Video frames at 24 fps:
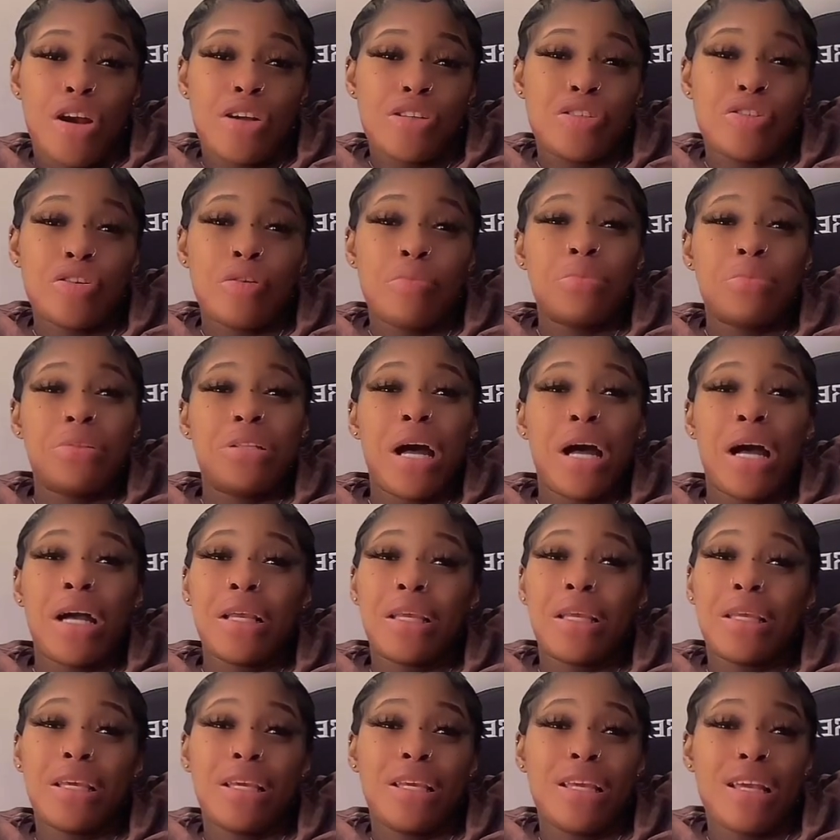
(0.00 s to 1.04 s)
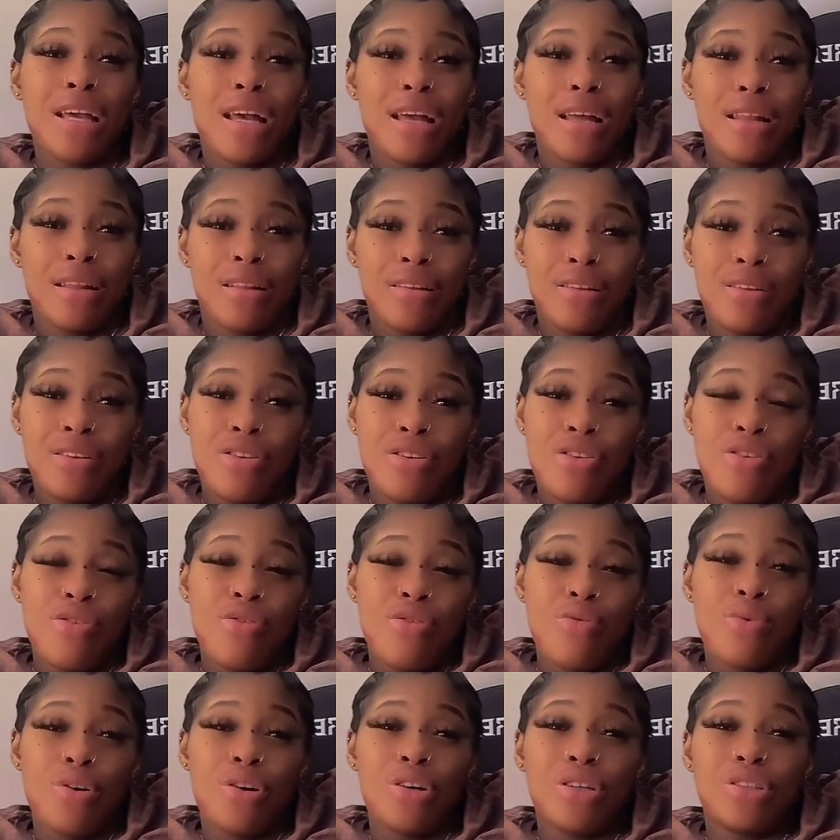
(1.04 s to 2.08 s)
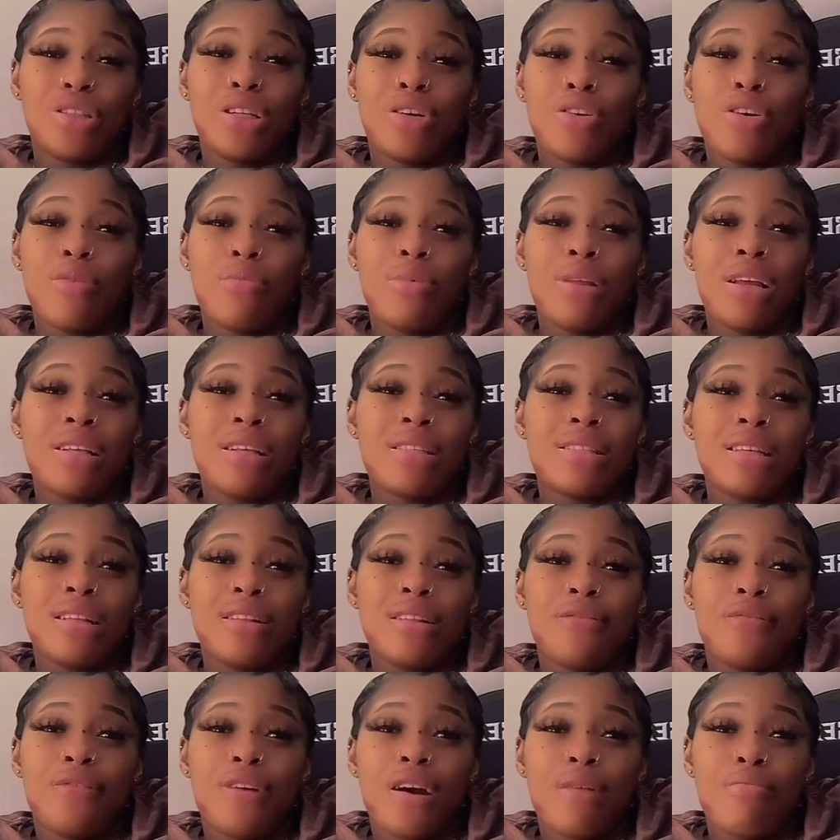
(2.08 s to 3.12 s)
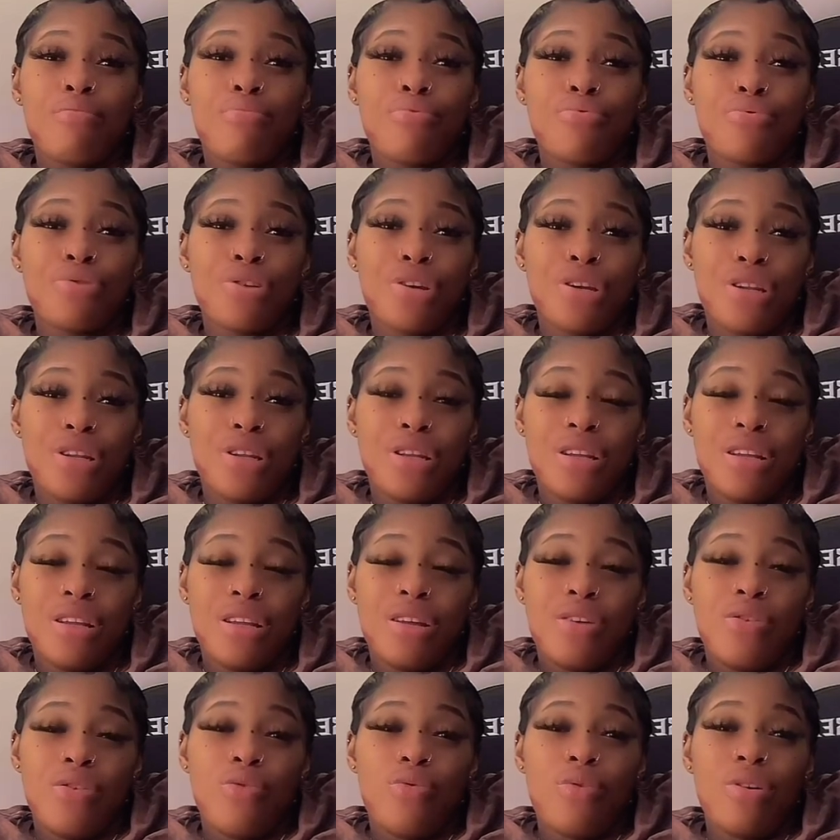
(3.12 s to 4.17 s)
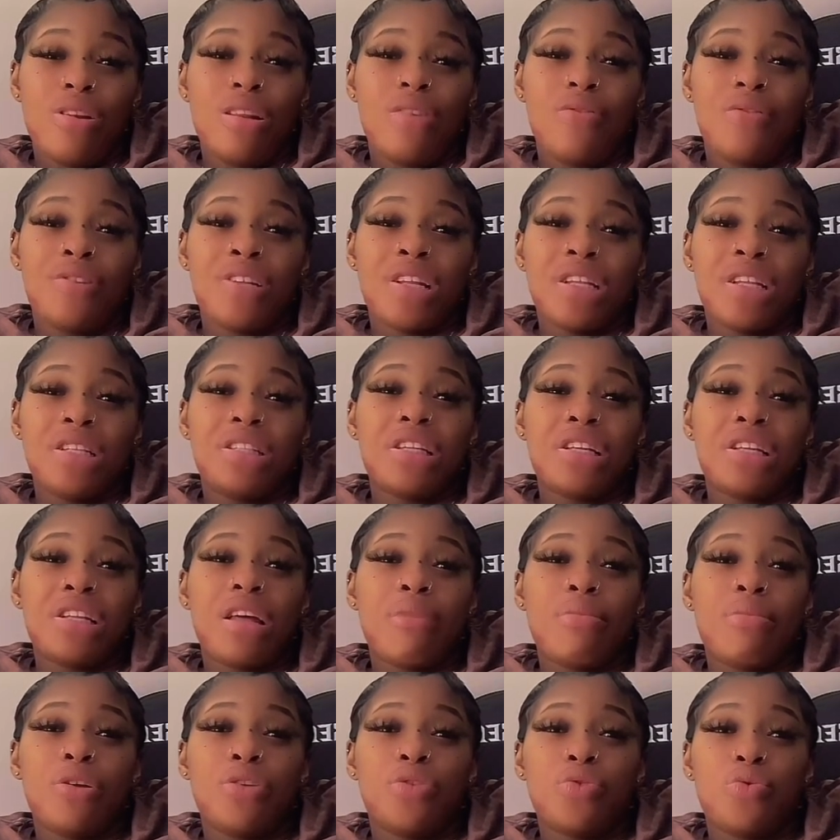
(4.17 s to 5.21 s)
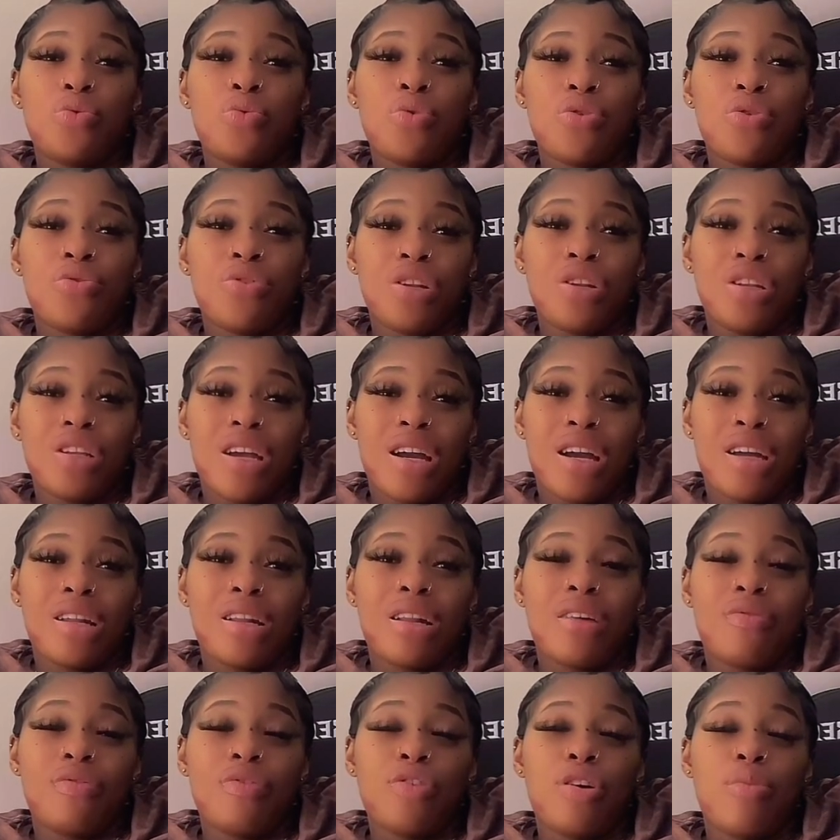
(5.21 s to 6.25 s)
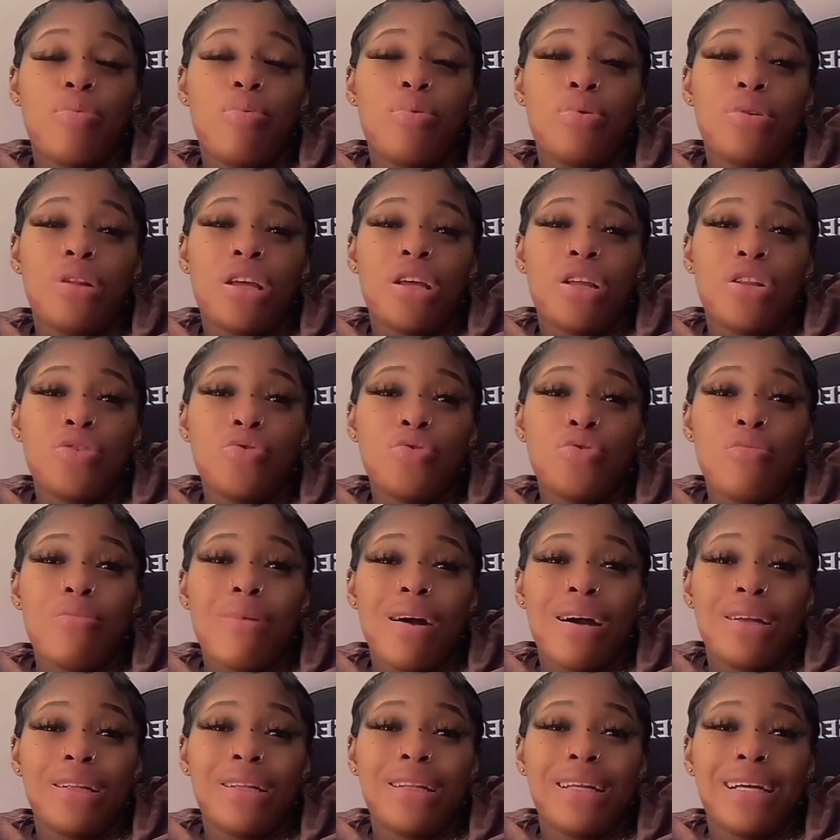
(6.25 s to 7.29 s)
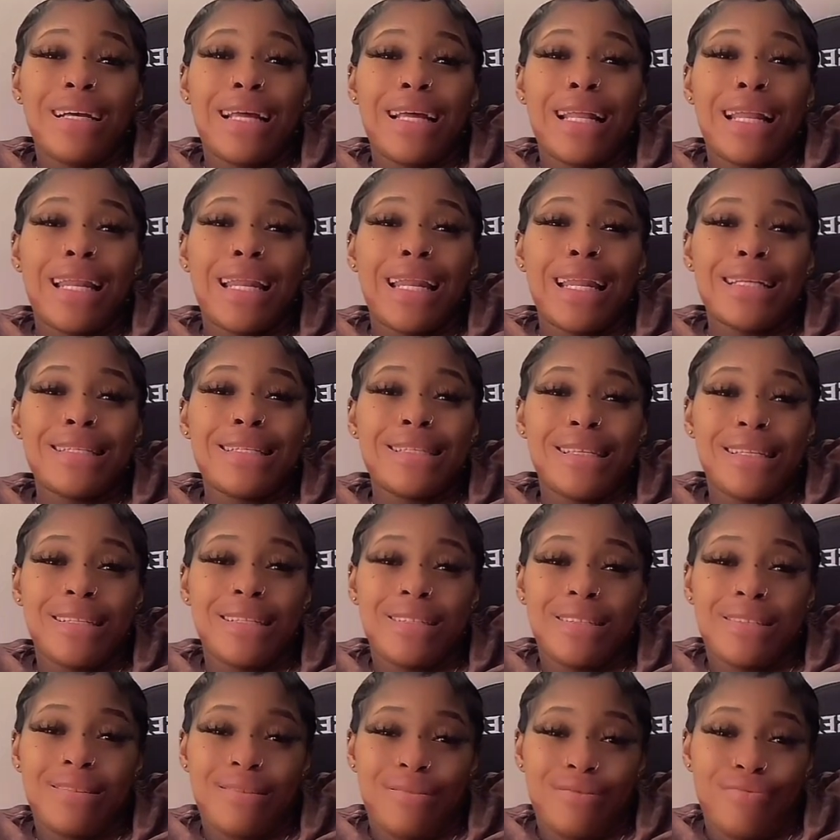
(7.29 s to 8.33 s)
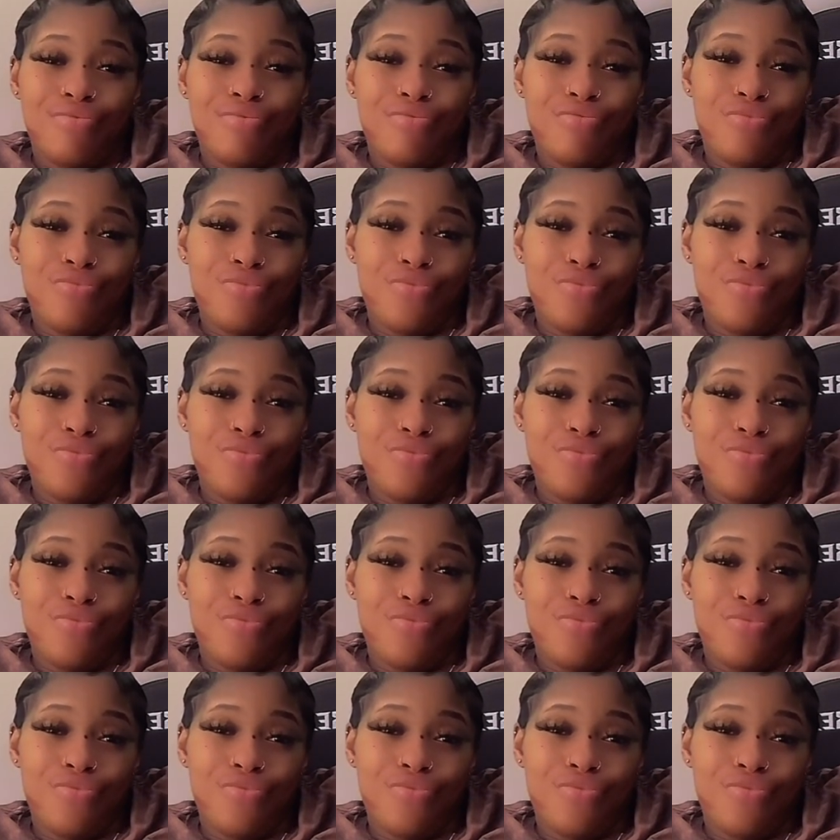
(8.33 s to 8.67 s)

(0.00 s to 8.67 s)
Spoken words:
Or some donkey girl we go take up themselves and breed. We live in the tenement or in yard and I forgot put their newborn in a closet.